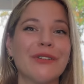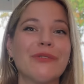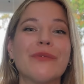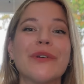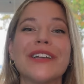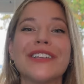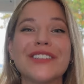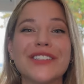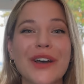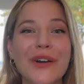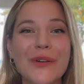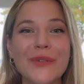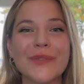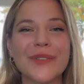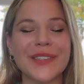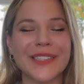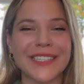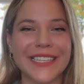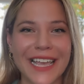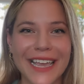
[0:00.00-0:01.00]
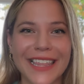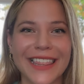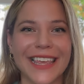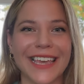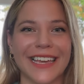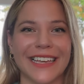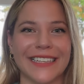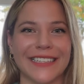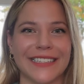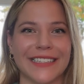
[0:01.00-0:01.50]
We don't say
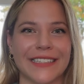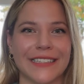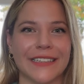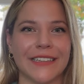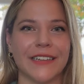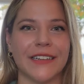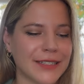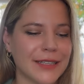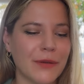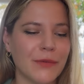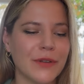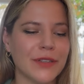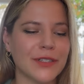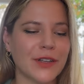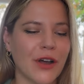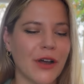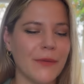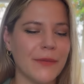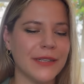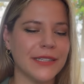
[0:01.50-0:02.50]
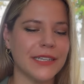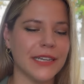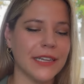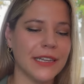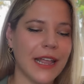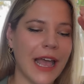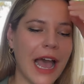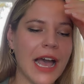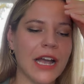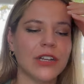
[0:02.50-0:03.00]
this. Someone's
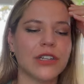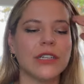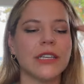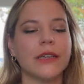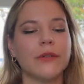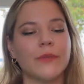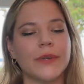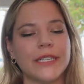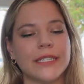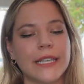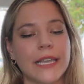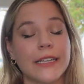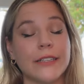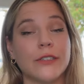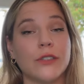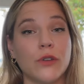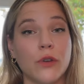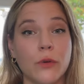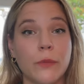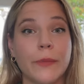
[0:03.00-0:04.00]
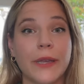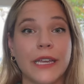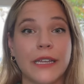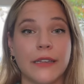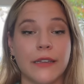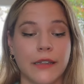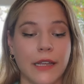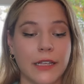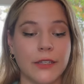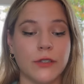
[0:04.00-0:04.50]
commented, actually, we say zoom
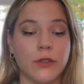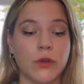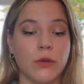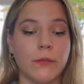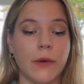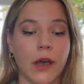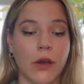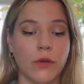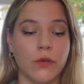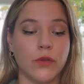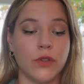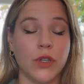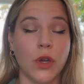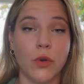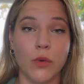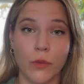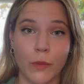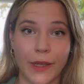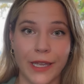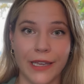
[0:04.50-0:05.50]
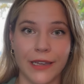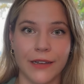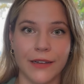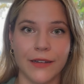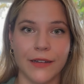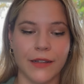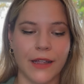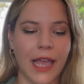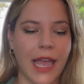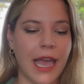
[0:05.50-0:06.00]
in and zoom out, don't we?
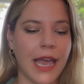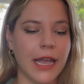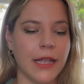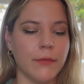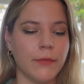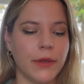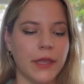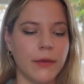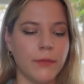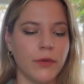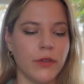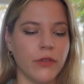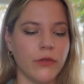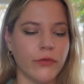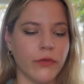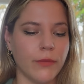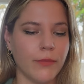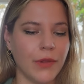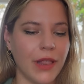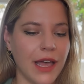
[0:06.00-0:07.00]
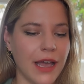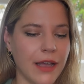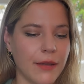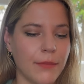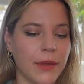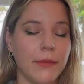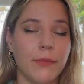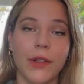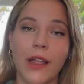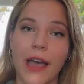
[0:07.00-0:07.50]
And people reply,
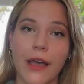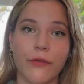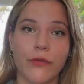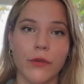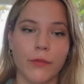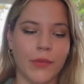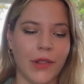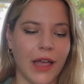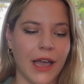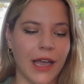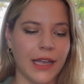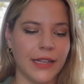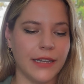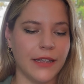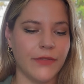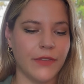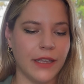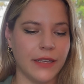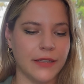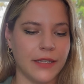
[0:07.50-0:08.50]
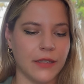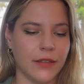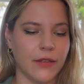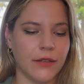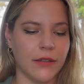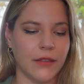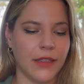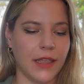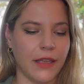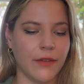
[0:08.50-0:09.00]
people have replied and they,
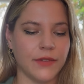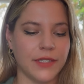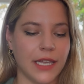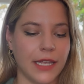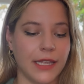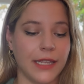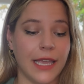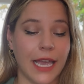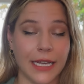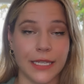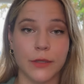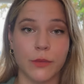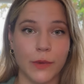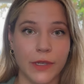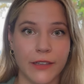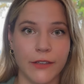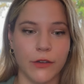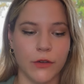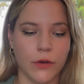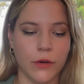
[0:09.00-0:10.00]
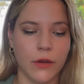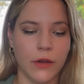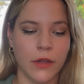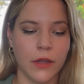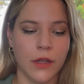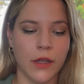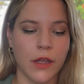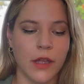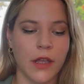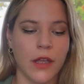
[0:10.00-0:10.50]
they have said, yes, we do.
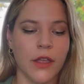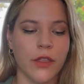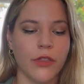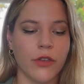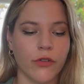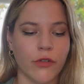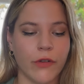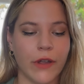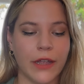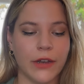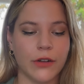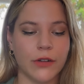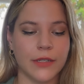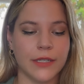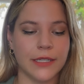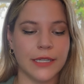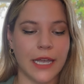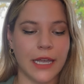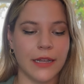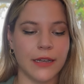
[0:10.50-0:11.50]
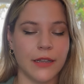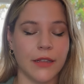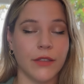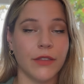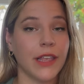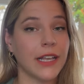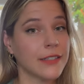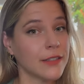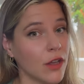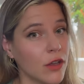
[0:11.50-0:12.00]
The creators said,
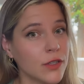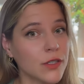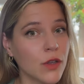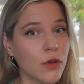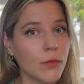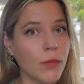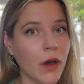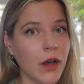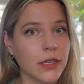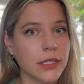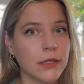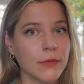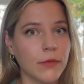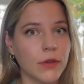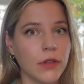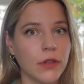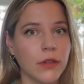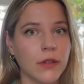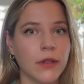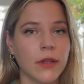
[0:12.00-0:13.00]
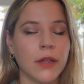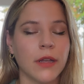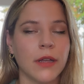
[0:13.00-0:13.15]
that's also possible.